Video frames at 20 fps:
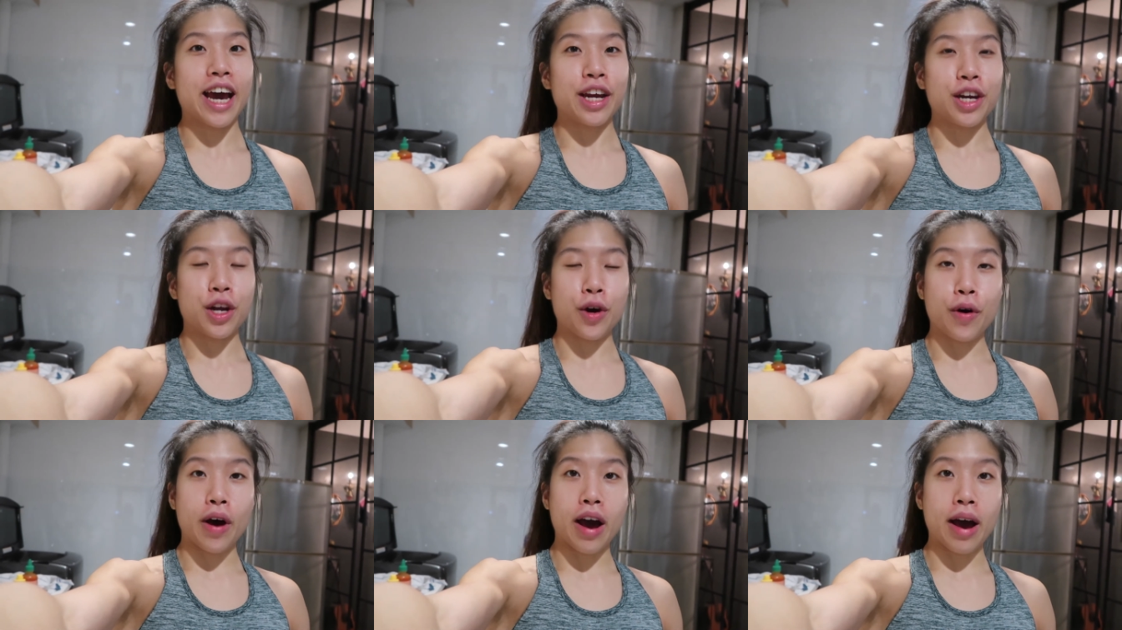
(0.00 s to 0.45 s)
I
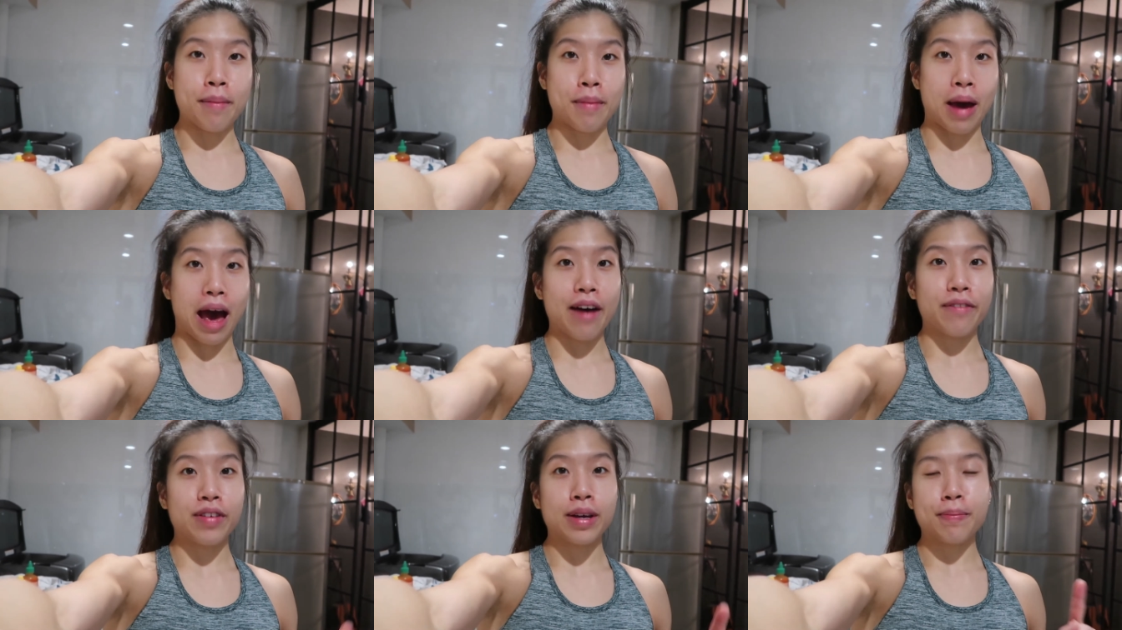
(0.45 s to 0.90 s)
know I'm
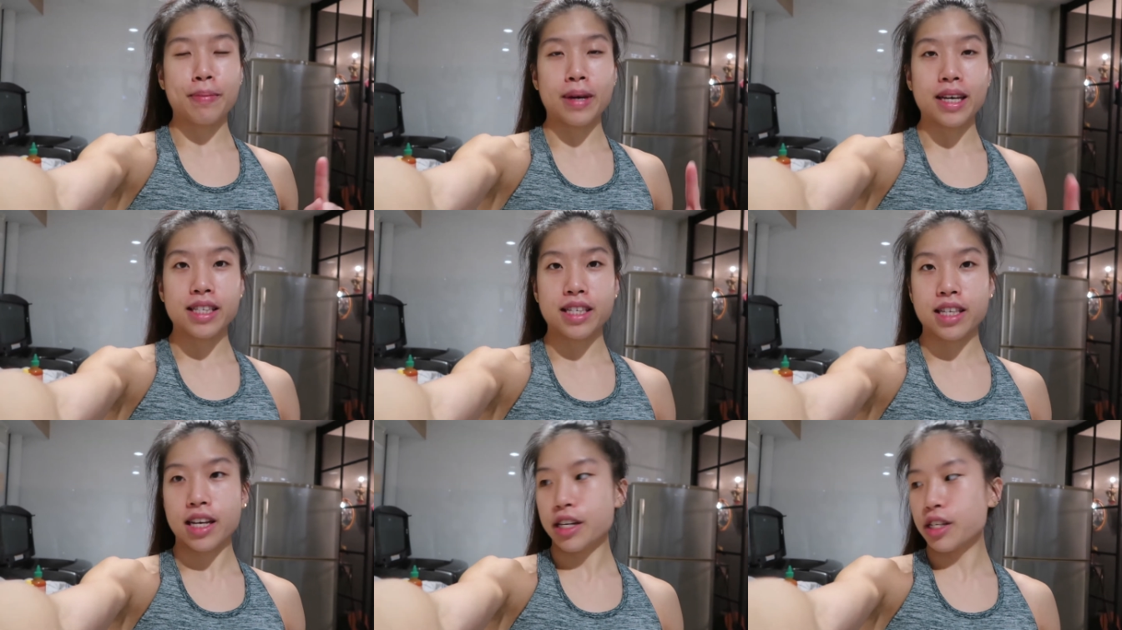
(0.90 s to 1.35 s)
having
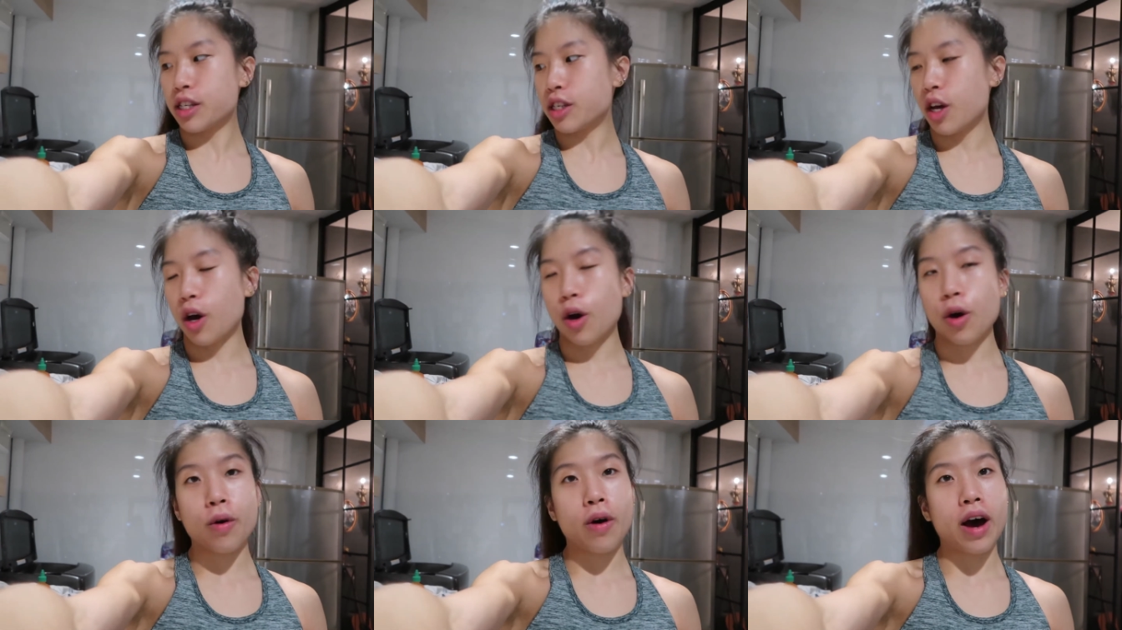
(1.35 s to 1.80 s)
pizza,
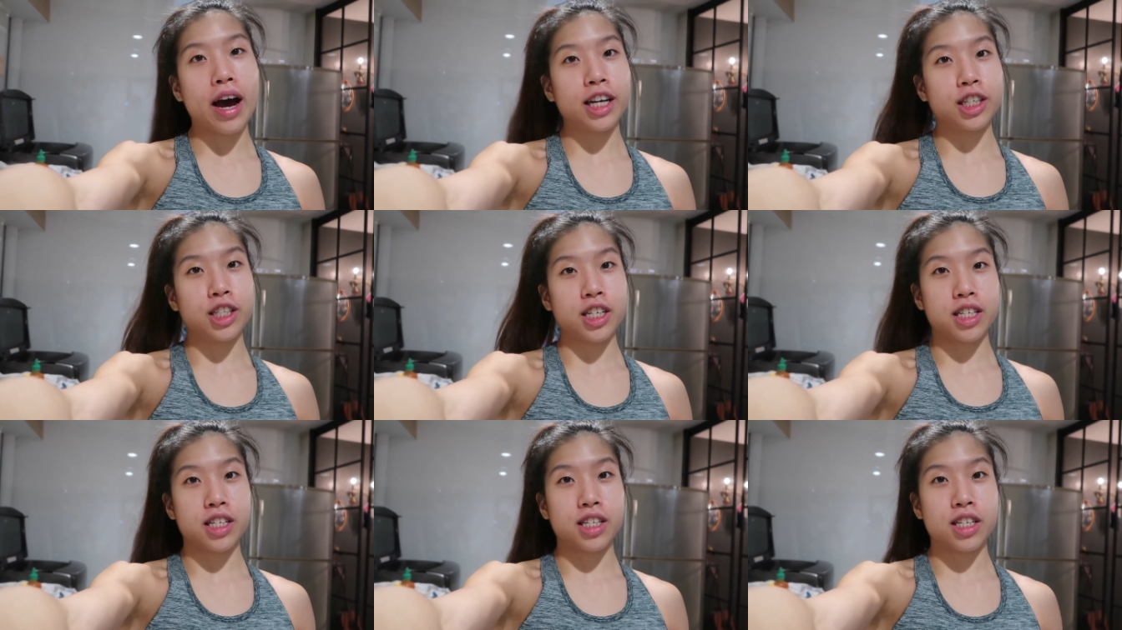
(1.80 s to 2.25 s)
so I
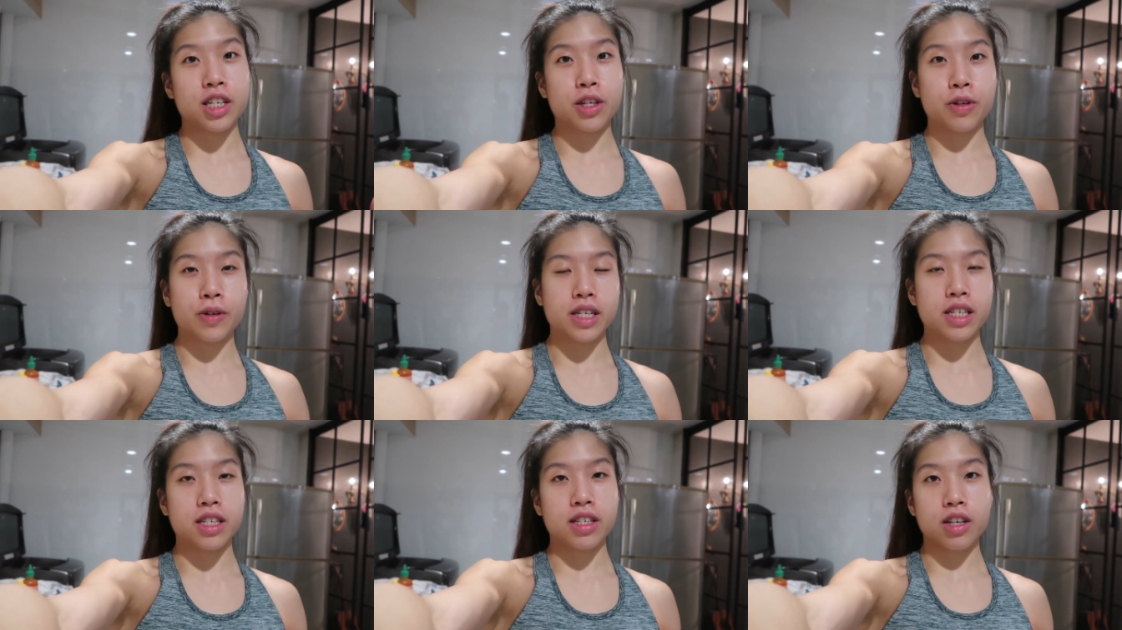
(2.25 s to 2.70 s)
just
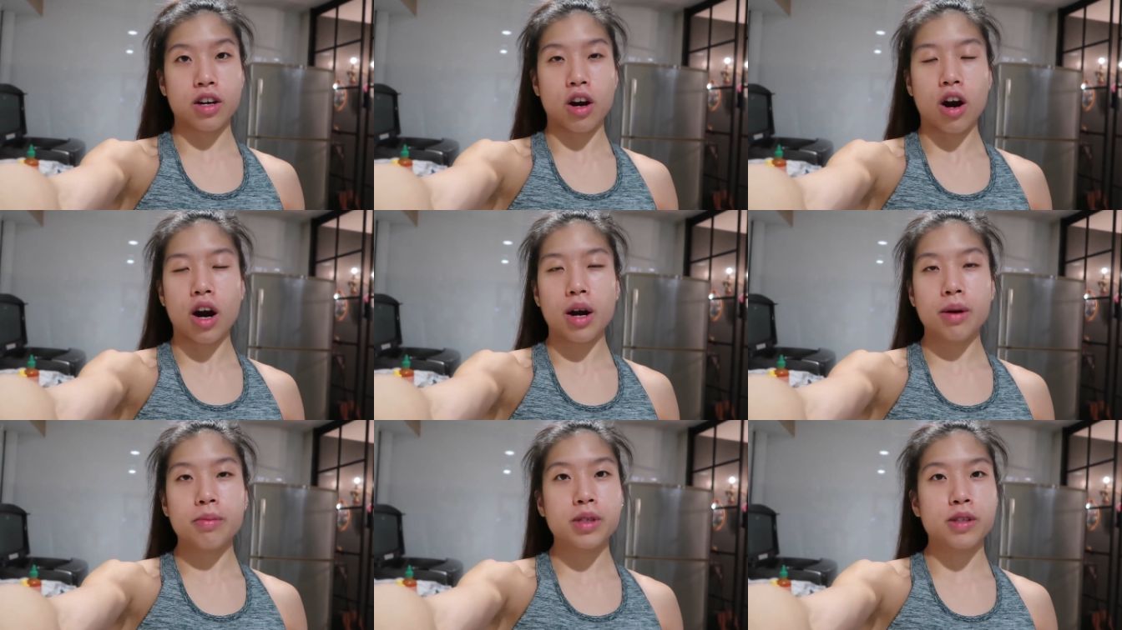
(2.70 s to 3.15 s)
decrease the
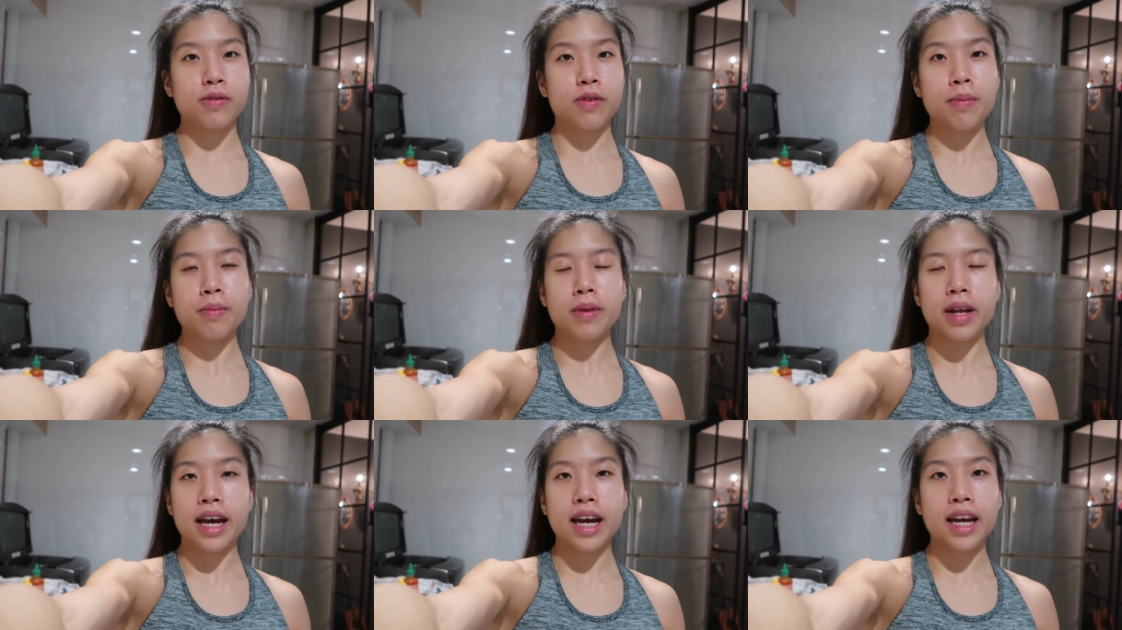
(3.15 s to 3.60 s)
carbs
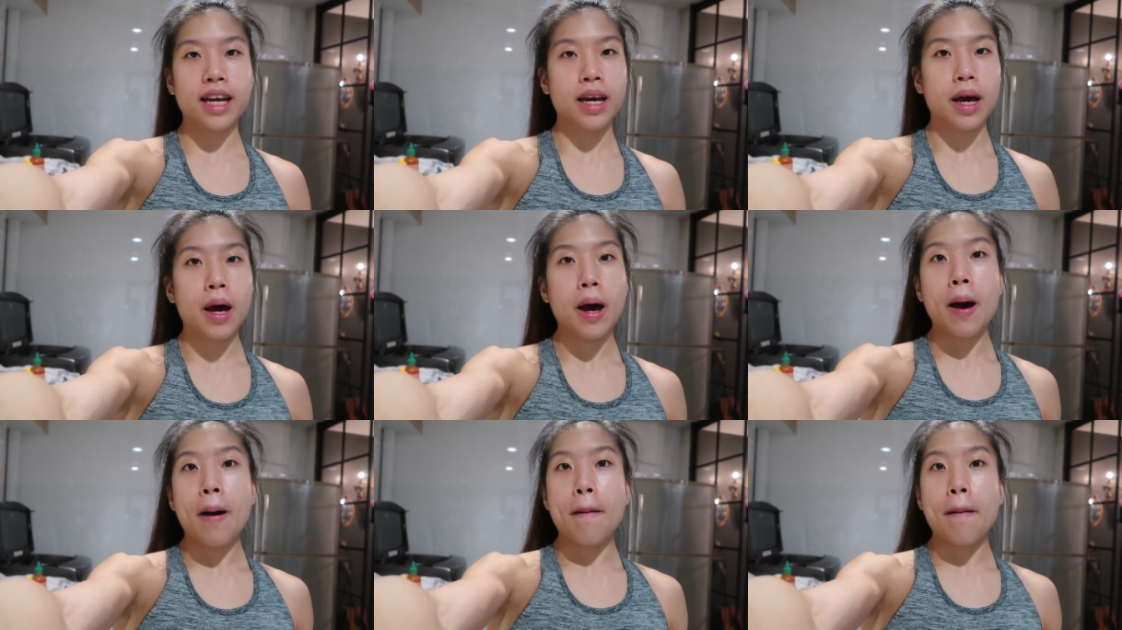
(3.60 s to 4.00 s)
from like